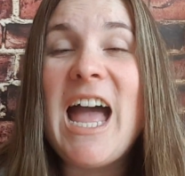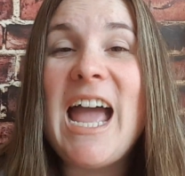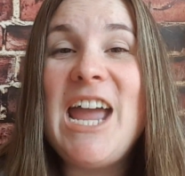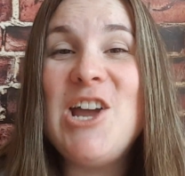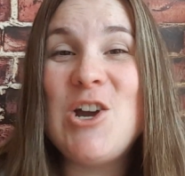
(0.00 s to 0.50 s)

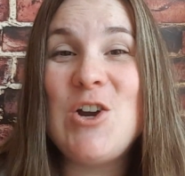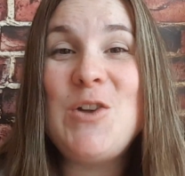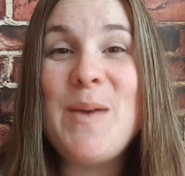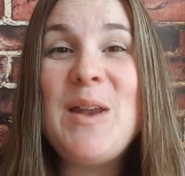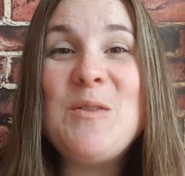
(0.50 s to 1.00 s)
I heard
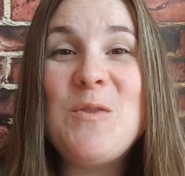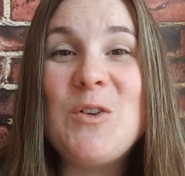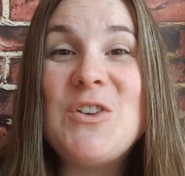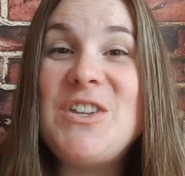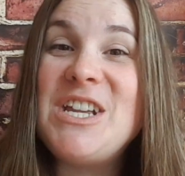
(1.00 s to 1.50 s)
about it
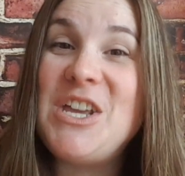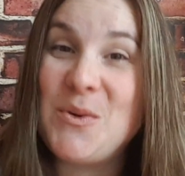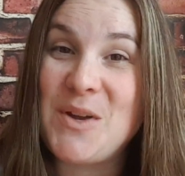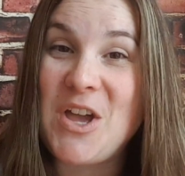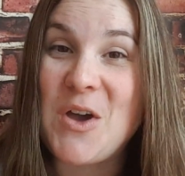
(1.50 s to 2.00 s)
first a
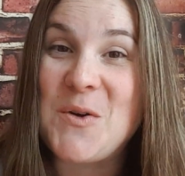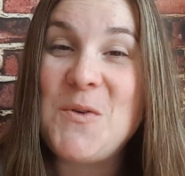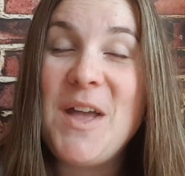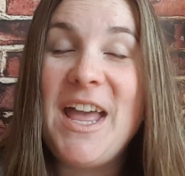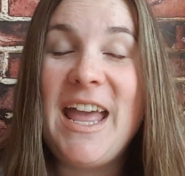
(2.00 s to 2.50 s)
year ago.